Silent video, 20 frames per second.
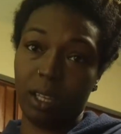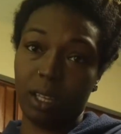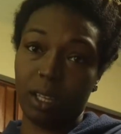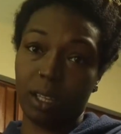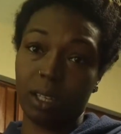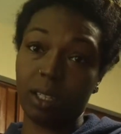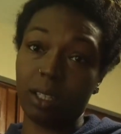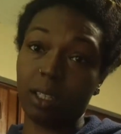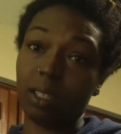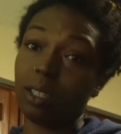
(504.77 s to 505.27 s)

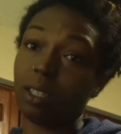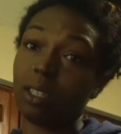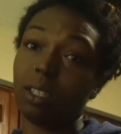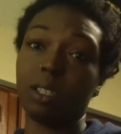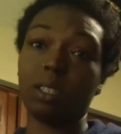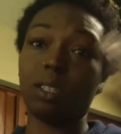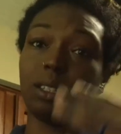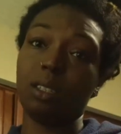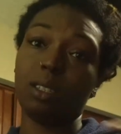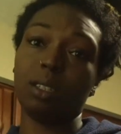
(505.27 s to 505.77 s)

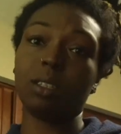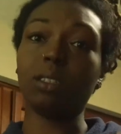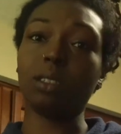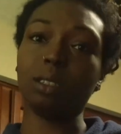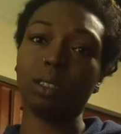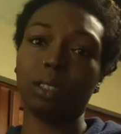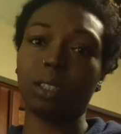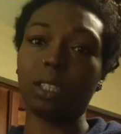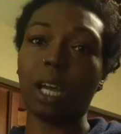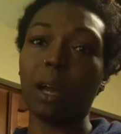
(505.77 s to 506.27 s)
because
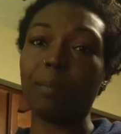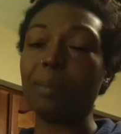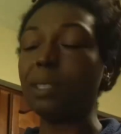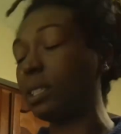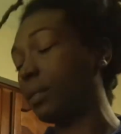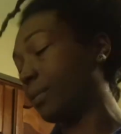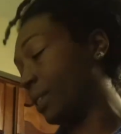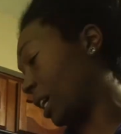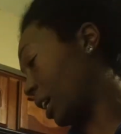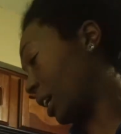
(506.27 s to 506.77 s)
time is of the